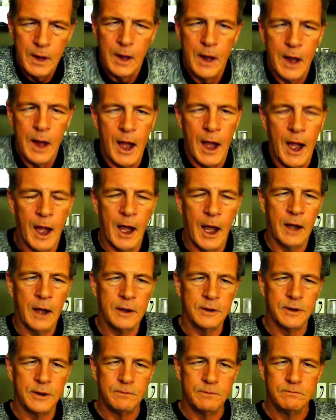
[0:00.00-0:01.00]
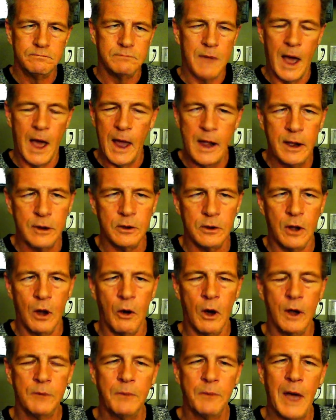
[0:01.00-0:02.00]
and I didn't know
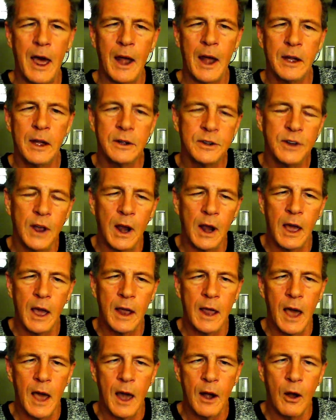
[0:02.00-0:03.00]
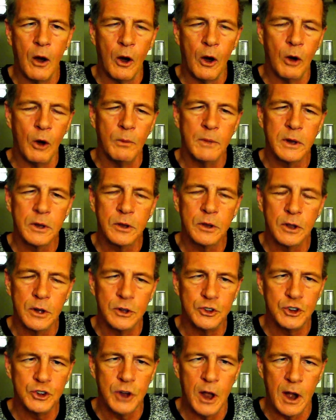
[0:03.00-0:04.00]
about it until I got home and could
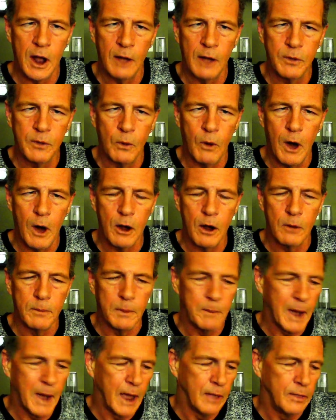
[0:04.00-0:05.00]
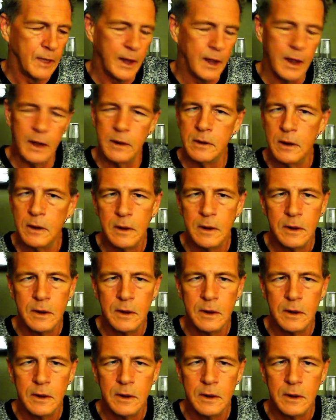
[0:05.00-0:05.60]
shut off the water. But by then,